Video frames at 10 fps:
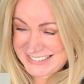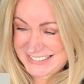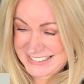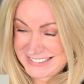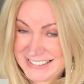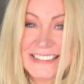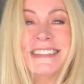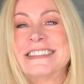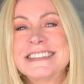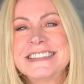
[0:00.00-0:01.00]
It's a little cold,
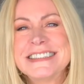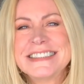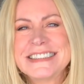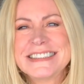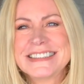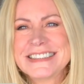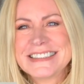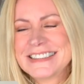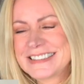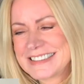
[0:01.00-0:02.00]
the water,
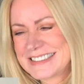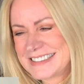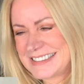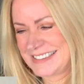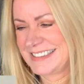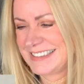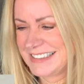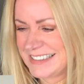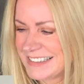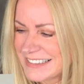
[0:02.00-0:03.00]
because it
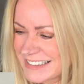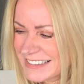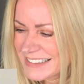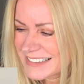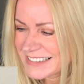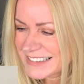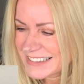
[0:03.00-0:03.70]
always melts a bit.